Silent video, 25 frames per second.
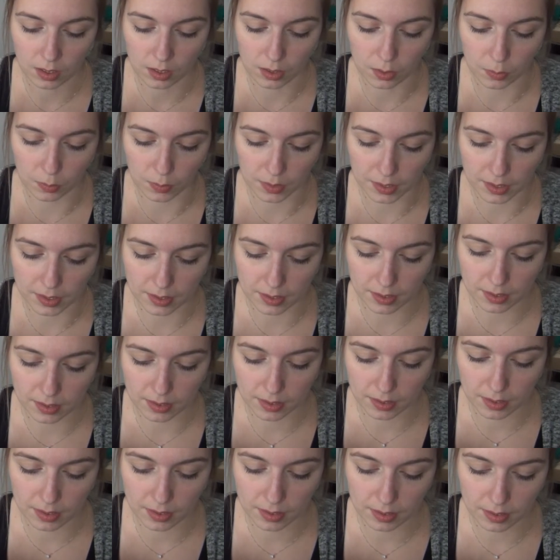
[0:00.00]

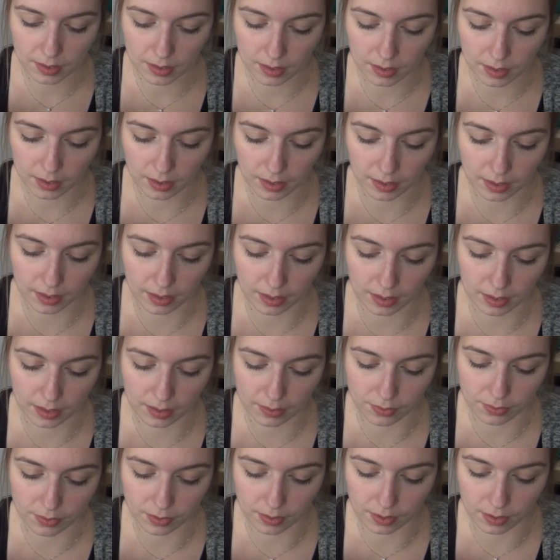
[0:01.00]
Otherwise I
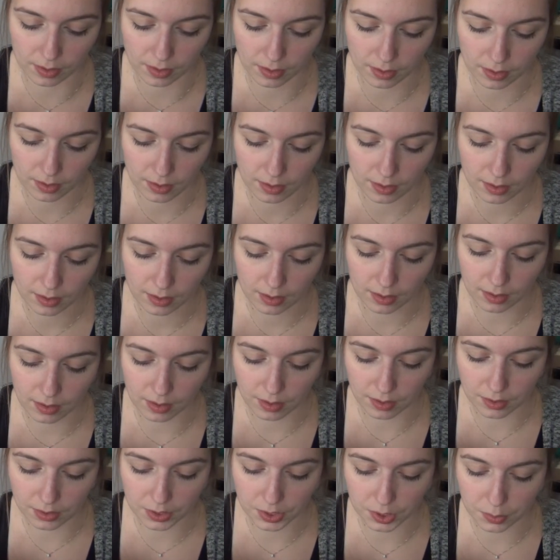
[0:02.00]
have a
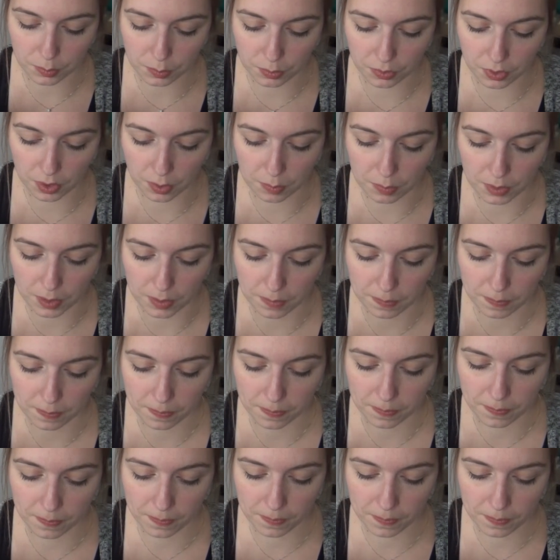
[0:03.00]
larger problem